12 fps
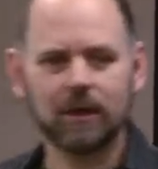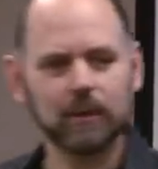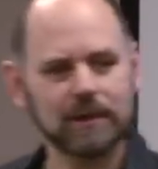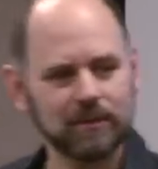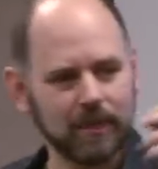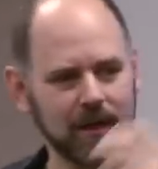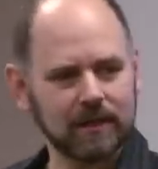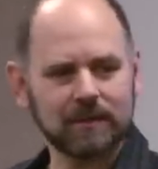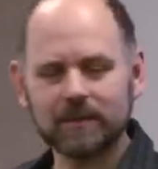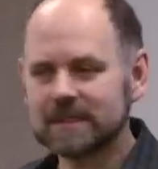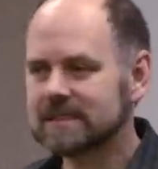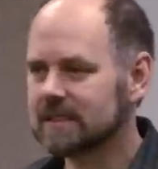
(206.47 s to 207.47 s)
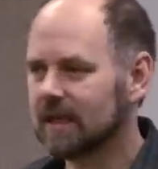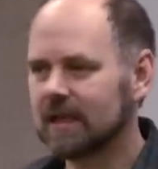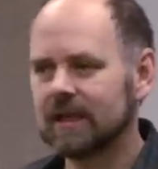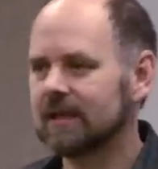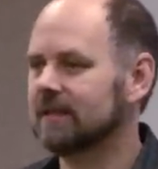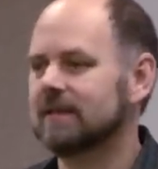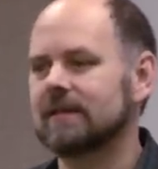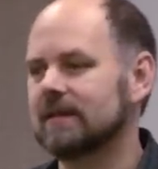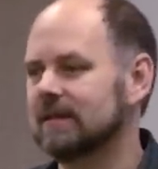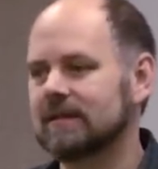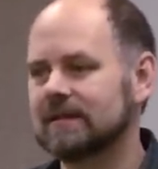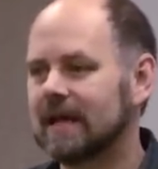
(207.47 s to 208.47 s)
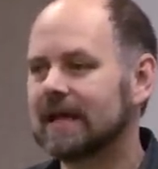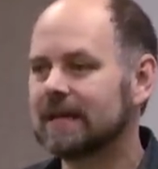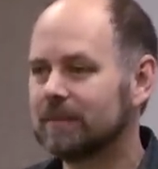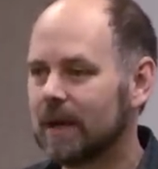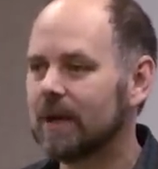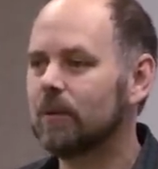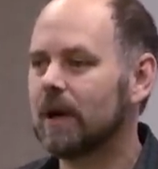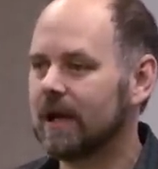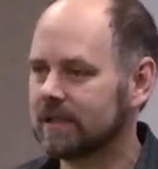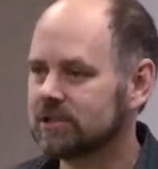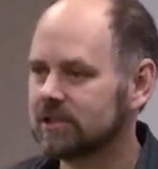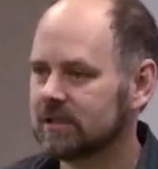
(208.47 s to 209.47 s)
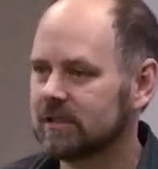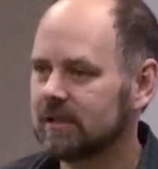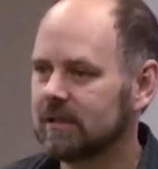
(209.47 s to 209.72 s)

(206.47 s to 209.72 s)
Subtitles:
going to Parliament saying, not on my watch.